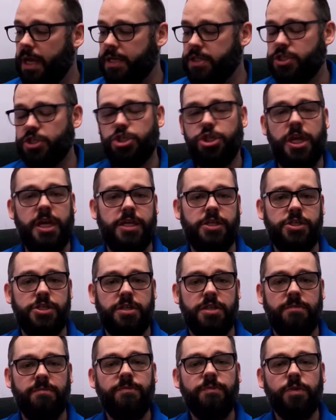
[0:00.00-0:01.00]

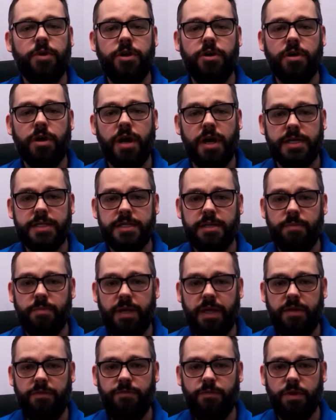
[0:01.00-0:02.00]
exchange them for your
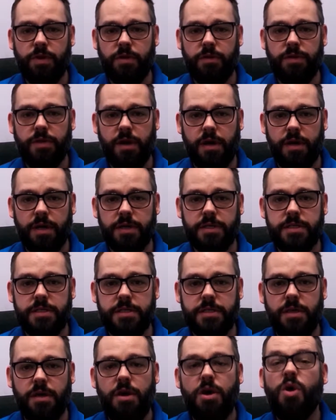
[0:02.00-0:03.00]
custom-made foot
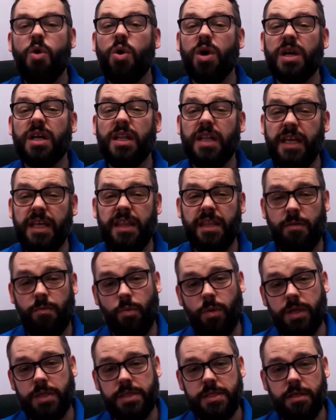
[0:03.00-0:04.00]
orthotics, or clean
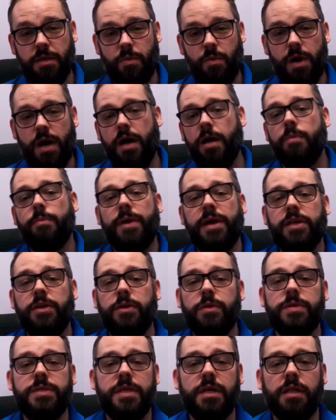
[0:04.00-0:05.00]
them once in a while by
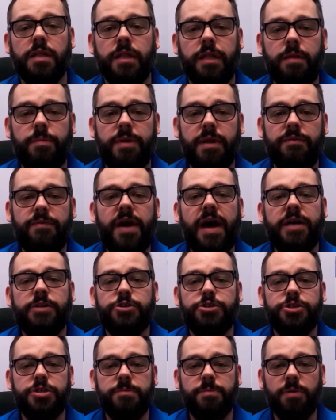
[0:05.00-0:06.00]
using a little bit of
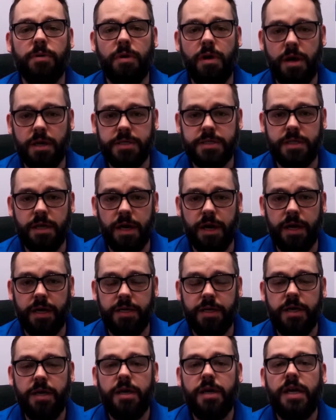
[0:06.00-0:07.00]
hydrogen
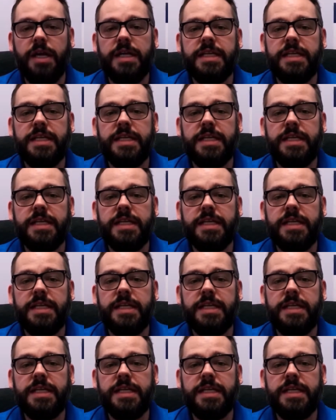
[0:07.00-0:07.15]
peroxide